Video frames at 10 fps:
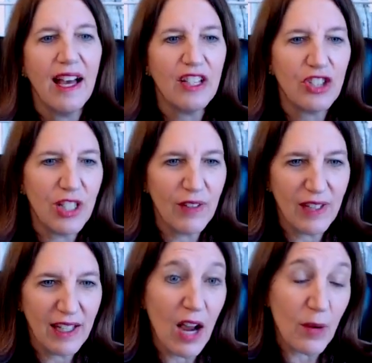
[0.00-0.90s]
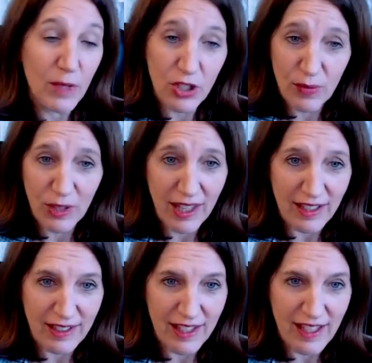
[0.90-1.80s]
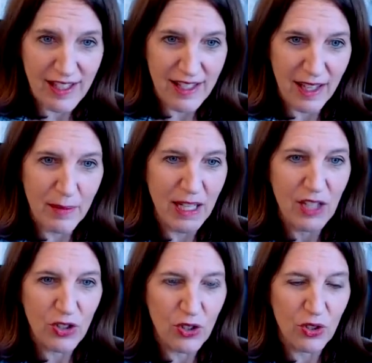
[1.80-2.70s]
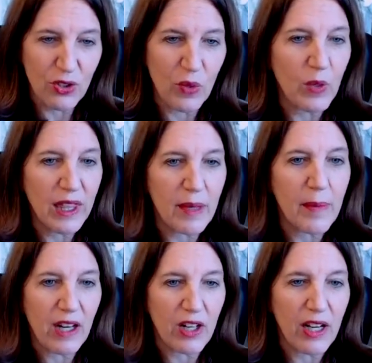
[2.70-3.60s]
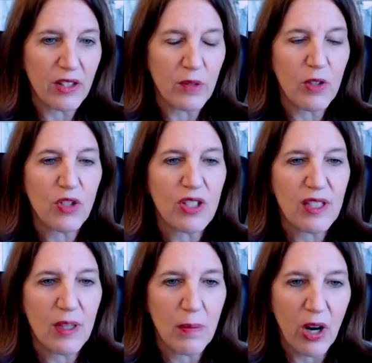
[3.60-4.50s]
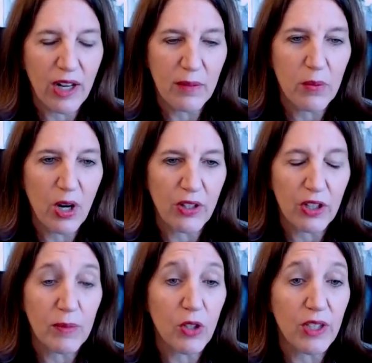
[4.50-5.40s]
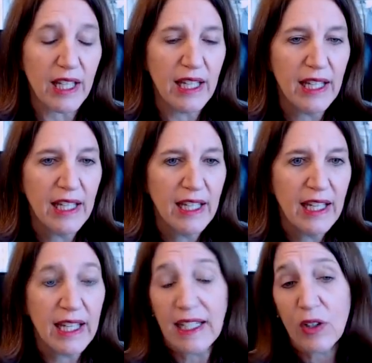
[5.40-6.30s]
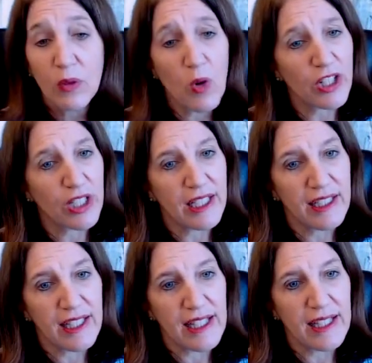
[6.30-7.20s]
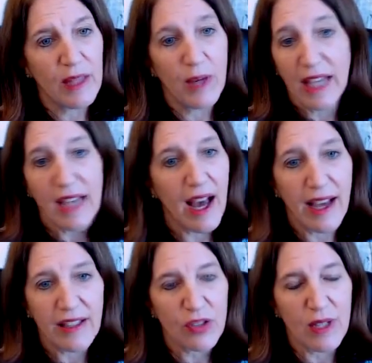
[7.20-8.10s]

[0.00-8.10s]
achieving our mission with excellence, and making sure that we think about our contributions to the broader community. And here in Washington, D.C., we had the highest